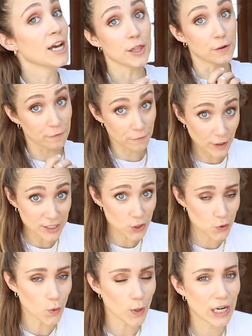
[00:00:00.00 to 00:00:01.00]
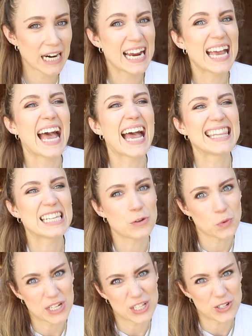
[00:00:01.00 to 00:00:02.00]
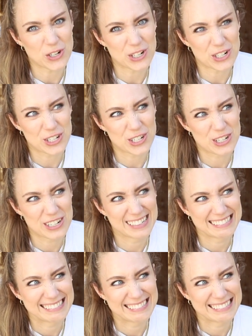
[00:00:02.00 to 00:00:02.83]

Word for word: the front door and then research